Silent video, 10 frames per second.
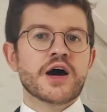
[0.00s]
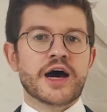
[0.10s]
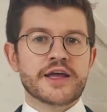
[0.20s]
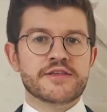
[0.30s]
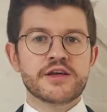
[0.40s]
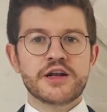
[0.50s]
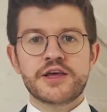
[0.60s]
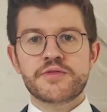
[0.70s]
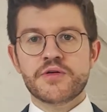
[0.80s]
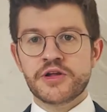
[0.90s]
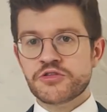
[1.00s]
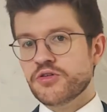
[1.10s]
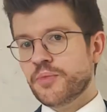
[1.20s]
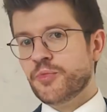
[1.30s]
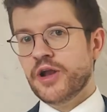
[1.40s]
Ideally, we want to
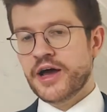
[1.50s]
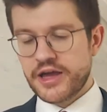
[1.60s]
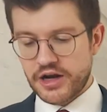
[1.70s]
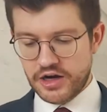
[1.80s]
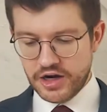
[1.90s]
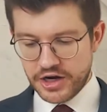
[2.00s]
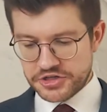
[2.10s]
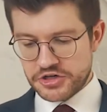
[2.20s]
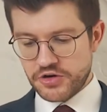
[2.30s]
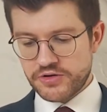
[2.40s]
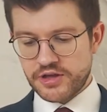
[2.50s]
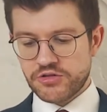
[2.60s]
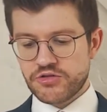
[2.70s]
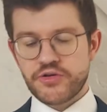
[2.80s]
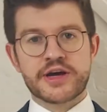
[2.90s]
apply a large coating
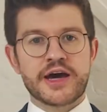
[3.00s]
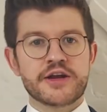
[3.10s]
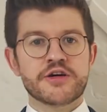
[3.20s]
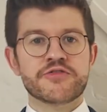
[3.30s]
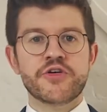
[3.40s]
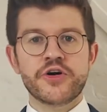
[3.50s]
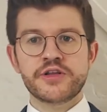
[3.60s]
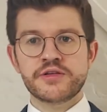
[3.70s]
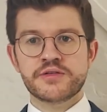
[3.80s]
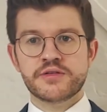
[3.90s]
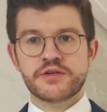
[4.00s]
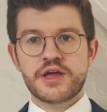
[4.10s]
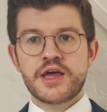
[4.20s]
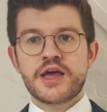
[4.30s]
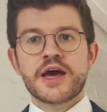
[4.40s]
to a carrier foil
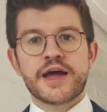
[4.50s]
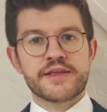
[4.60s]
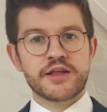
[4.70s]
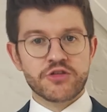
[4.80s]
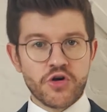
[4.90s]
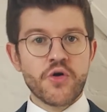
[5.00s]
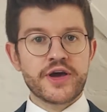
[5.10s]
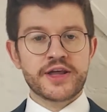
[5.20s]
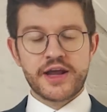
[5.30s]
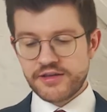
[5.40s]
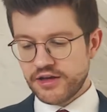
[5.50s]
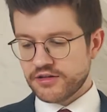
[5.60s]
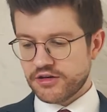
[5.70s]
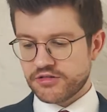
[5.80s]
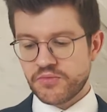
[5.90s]
and then co-irradiate
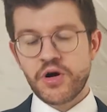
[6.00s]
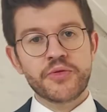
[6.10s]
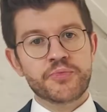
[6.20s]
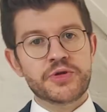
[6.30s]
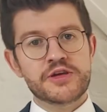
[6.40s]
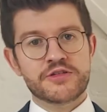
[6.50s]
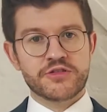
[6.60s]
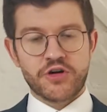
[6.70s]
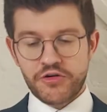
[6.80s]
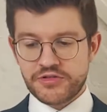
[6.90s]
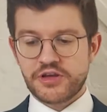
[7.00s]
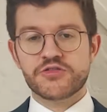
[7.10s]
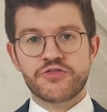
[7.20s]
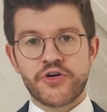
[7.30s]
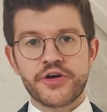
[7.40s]
a small piece of
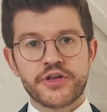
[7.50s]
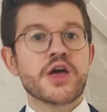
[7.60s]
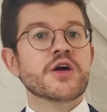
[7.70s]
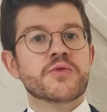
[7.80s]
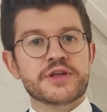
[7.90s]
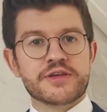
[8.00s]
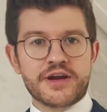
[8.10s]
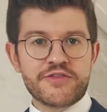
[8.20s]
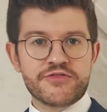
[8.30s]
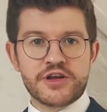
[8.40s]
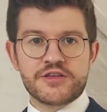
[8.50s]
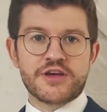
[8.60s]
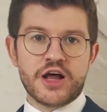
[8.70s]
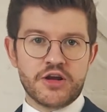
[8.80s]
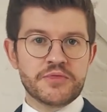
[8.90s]
this foil with a reference
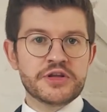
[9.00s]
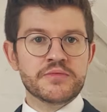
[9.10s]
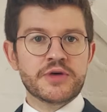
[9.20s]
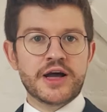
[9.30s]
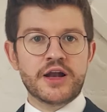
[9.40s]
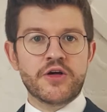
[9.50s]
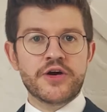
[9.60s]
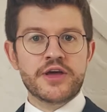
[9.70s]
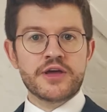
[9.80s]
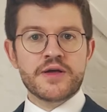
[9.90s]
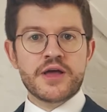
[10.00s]
aluminium alloy,